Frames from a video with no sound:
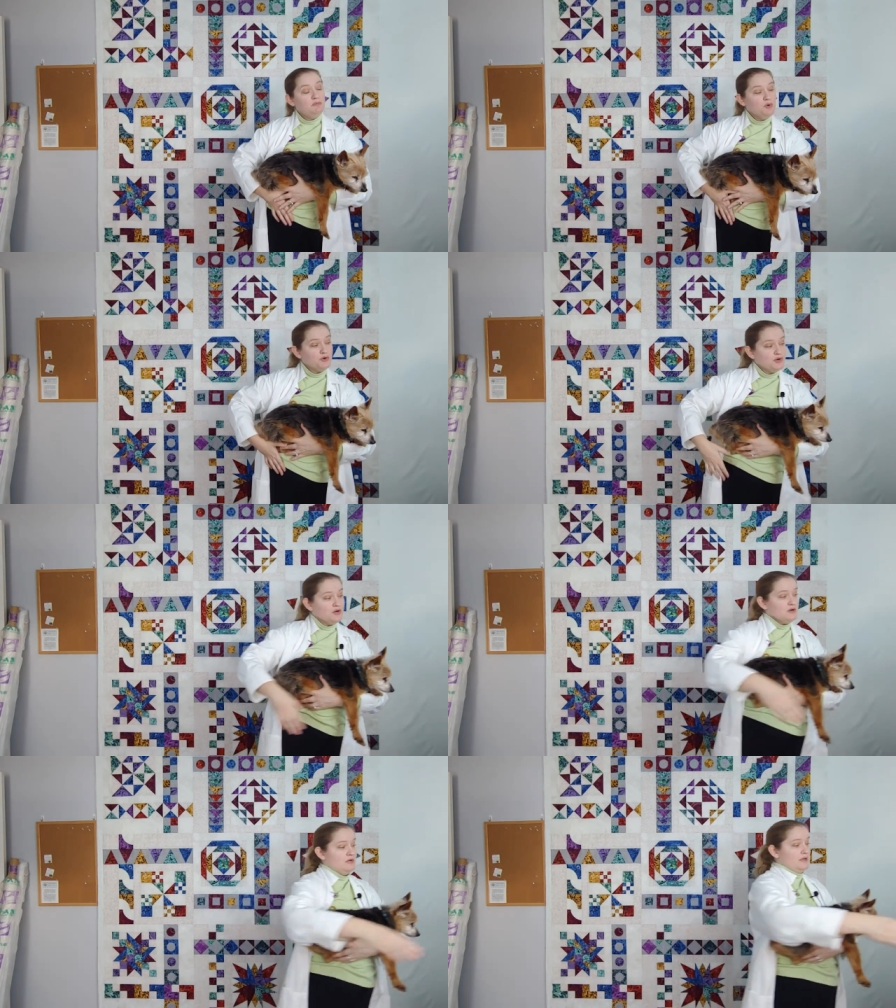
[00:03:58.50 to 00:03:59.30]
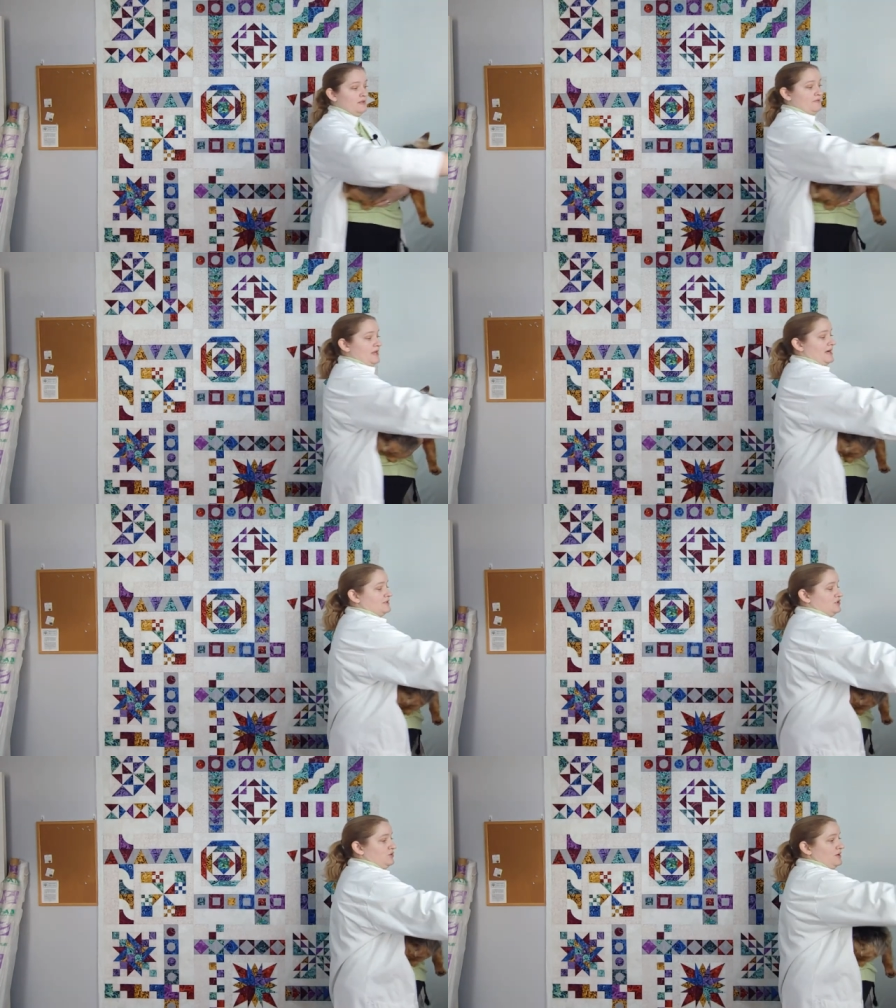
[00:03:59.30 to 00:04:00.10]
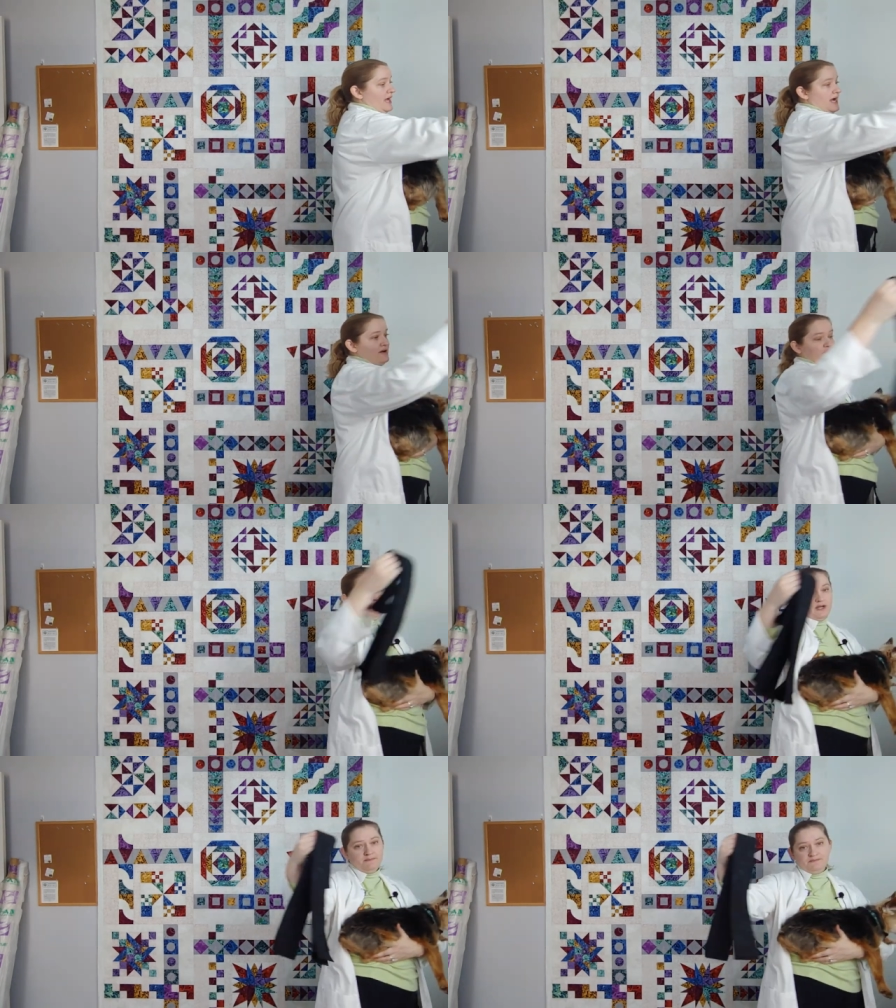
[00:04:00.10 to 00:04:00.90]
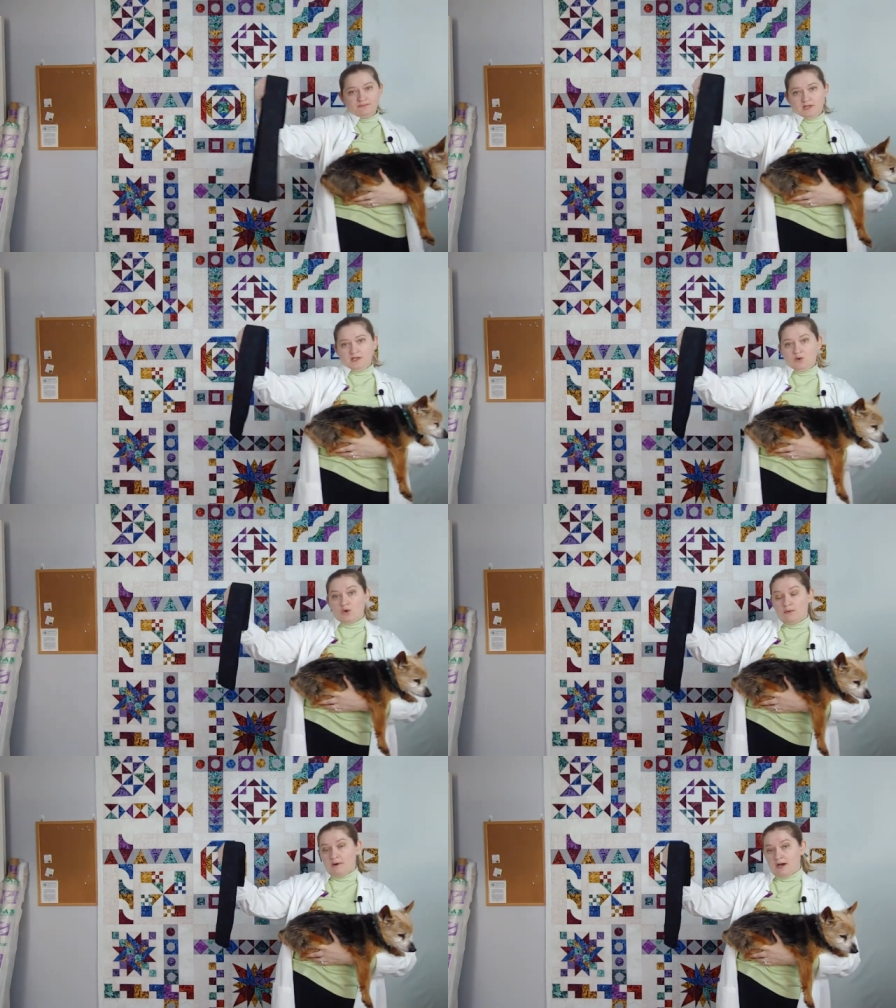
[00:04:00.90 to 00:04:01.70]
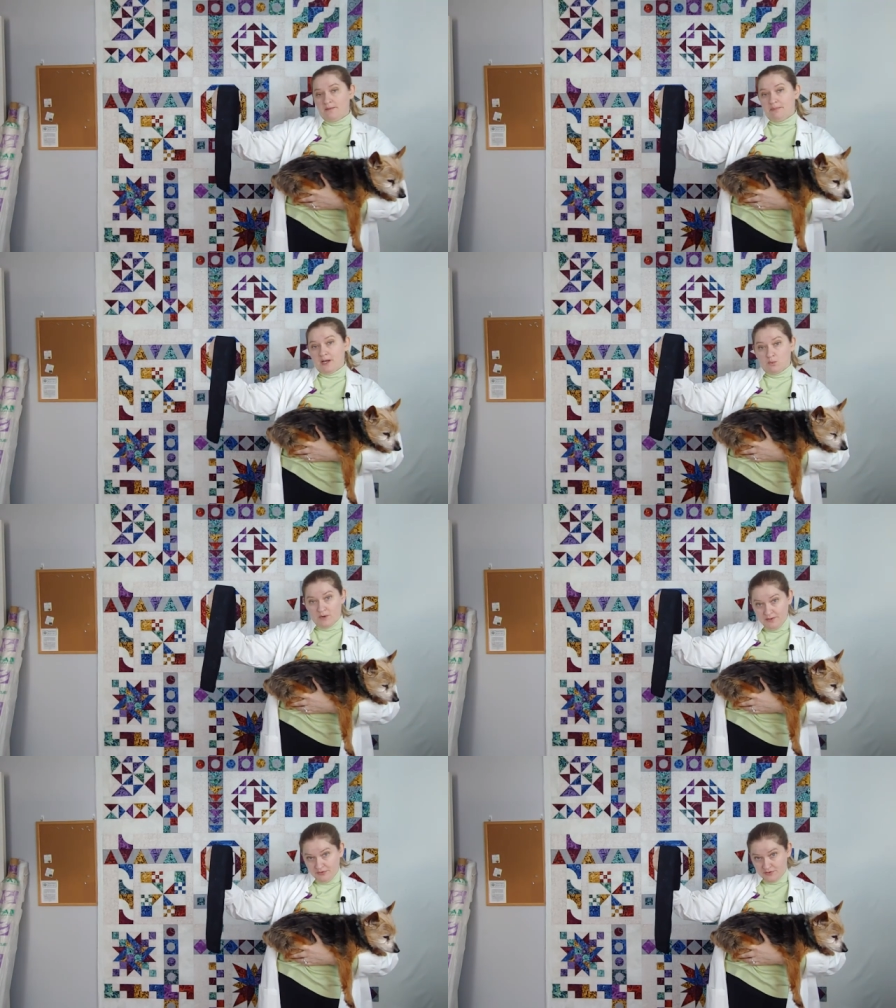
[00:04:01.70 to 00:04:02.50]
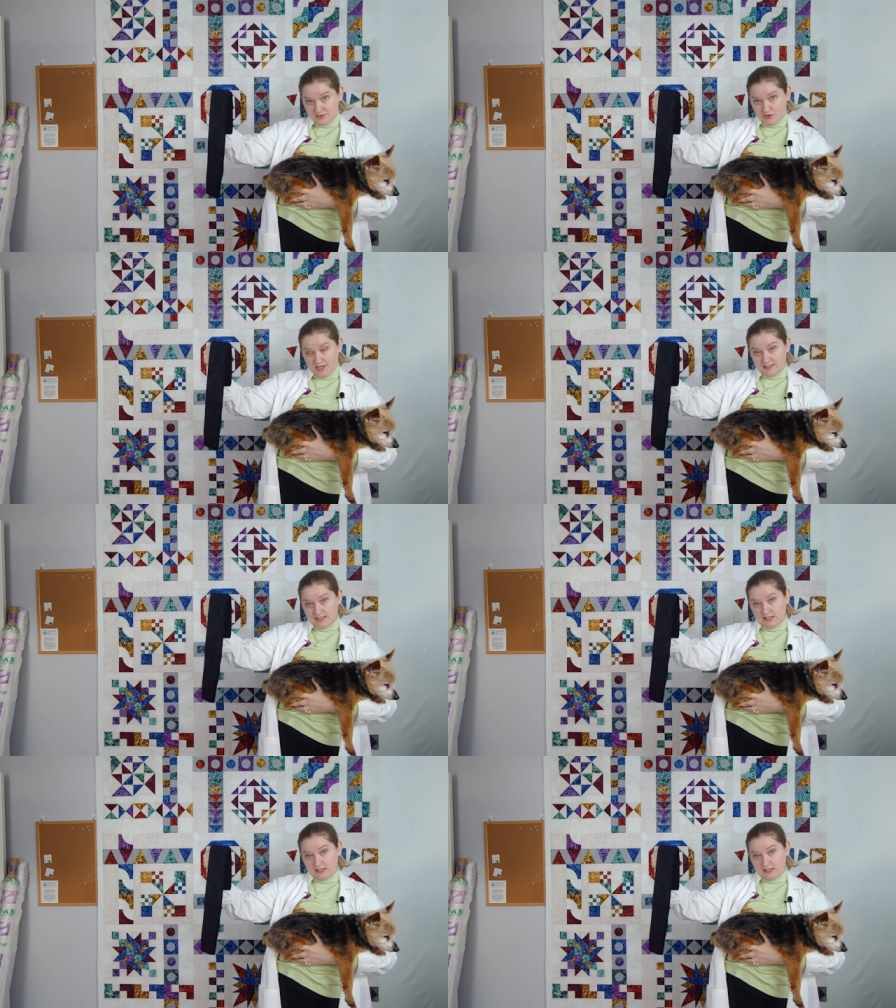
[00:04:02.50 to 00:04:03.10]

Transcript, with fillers: border, that two and a half one, uh, by width, so that's